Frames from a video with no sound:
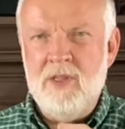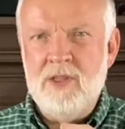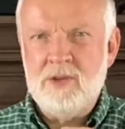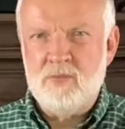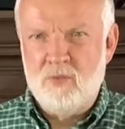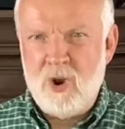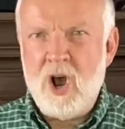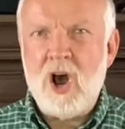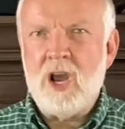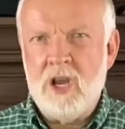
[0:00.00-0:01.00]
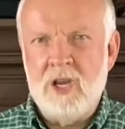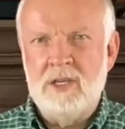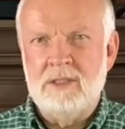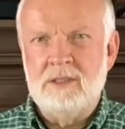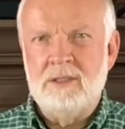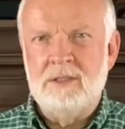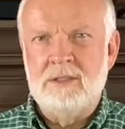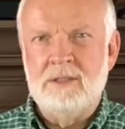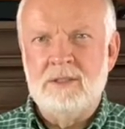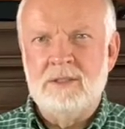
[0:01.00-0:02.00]
this rock,
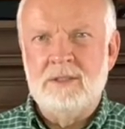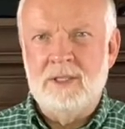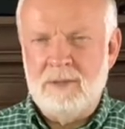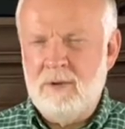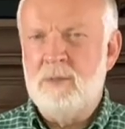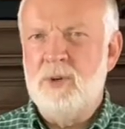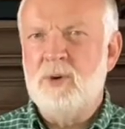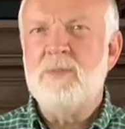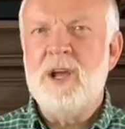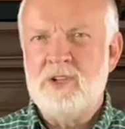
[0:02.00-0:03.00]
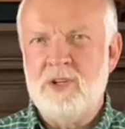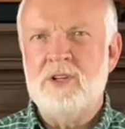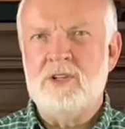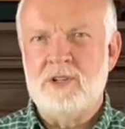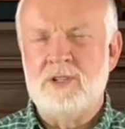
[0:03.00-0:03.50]
I want to build my church.